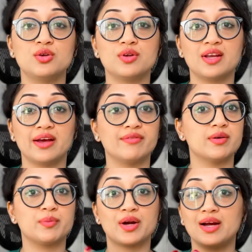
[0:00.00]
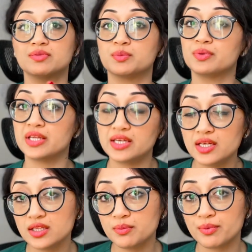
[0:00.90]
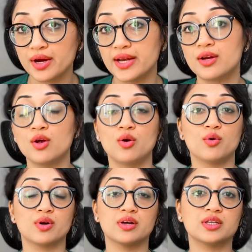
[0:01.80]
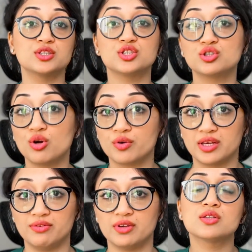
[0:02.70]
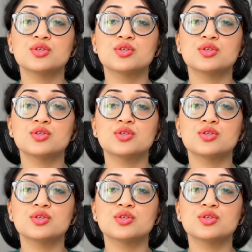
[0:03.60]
can have perhaps bleeding in the brain or a stroke even.